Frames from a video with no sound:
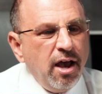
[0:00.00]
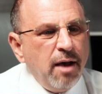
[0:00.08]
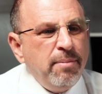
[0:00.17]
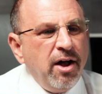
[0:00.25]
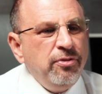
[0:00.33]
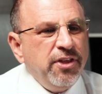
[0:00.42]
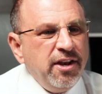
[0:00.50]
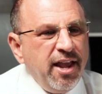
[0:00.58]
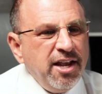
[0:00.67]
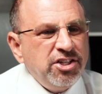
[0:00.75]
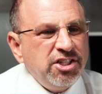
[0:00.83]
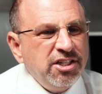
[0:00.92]
about the
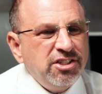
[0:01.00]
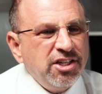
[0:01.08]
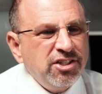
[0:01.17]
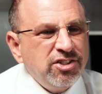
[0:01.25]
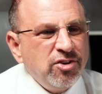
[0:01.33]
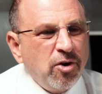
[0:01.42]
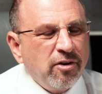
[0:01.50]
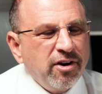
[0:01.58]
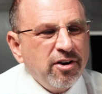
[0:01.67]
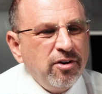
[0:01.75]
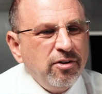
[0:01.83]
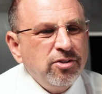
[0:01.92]
nation's
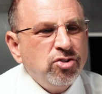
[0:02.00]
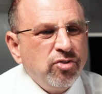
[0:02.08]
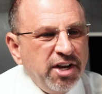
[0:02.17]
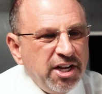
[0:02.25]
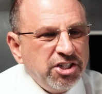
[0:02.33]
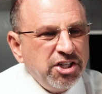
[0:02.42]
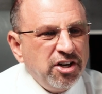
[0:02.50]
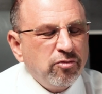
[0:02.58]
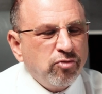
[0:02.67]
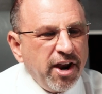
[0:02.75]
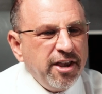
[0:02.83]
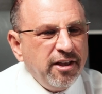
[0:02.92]
historical tradition
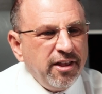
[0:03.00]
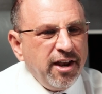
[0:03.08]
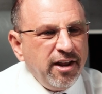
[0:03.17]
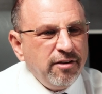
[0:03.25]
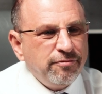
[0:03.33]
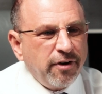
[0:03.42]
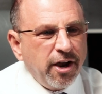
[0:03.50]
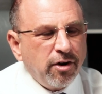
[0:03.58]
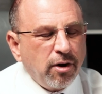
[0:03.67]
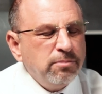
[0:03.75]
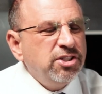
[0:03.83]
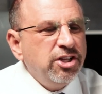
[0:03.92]
of regulating
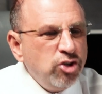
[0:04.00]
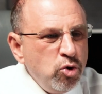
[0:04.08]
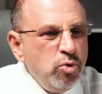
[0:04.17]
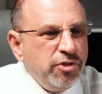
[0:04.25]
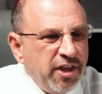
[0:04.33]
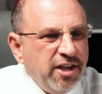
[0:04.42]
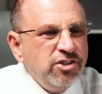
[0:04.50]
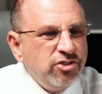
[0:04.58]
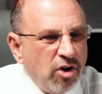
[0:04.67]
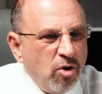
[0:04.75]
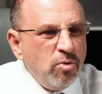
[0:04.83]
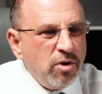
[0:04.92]
firearms. The two things
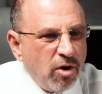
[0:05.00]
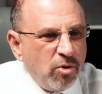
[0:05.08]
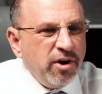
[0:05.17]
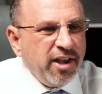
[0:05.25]
don't go